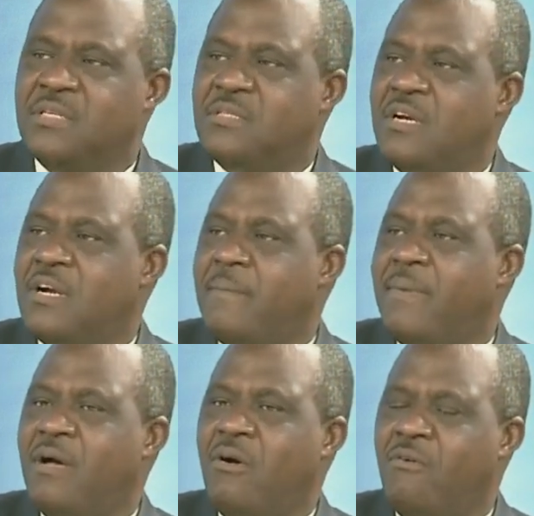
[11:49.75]
the central
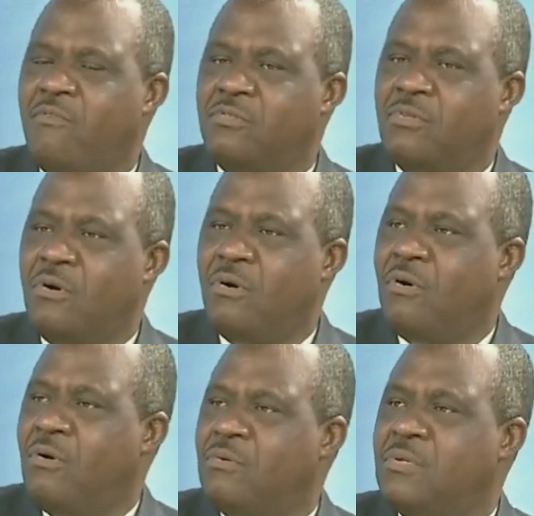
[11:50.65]
bank governor
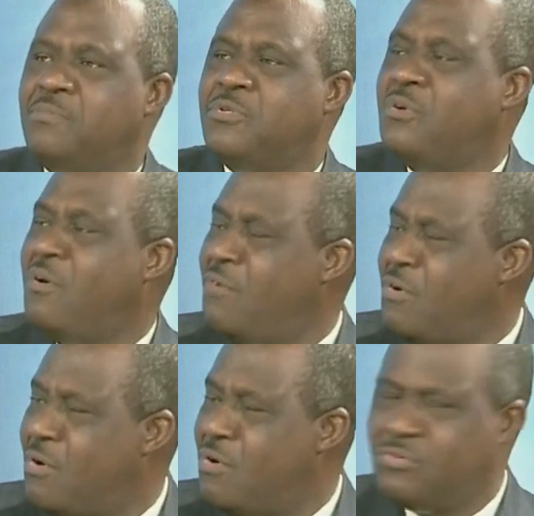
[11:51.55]
or deputy
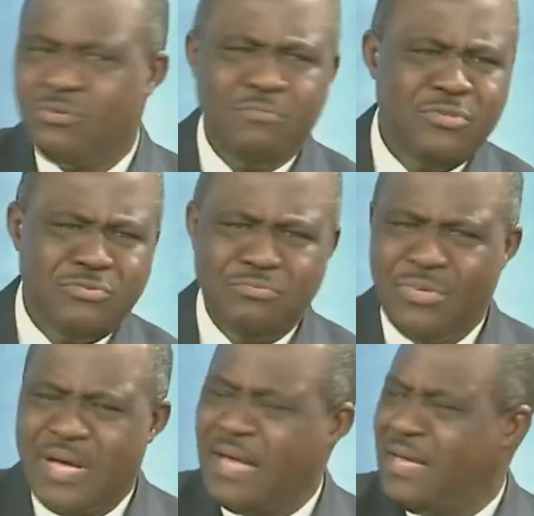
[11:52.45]
governors coming to be
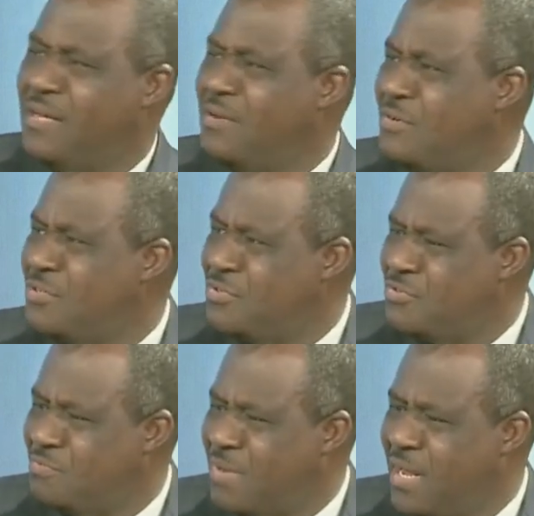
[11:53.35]
hacking on
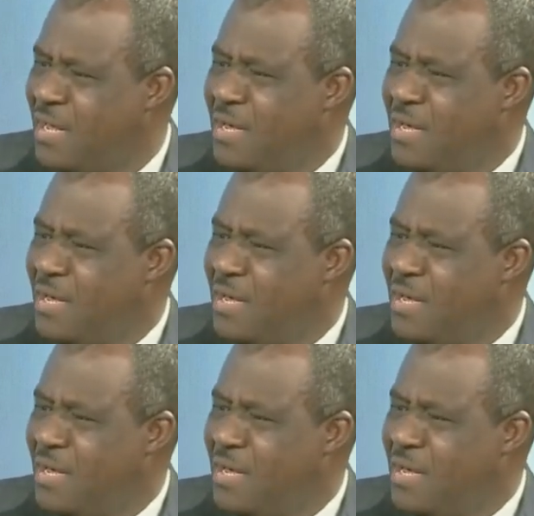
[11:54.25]
issues by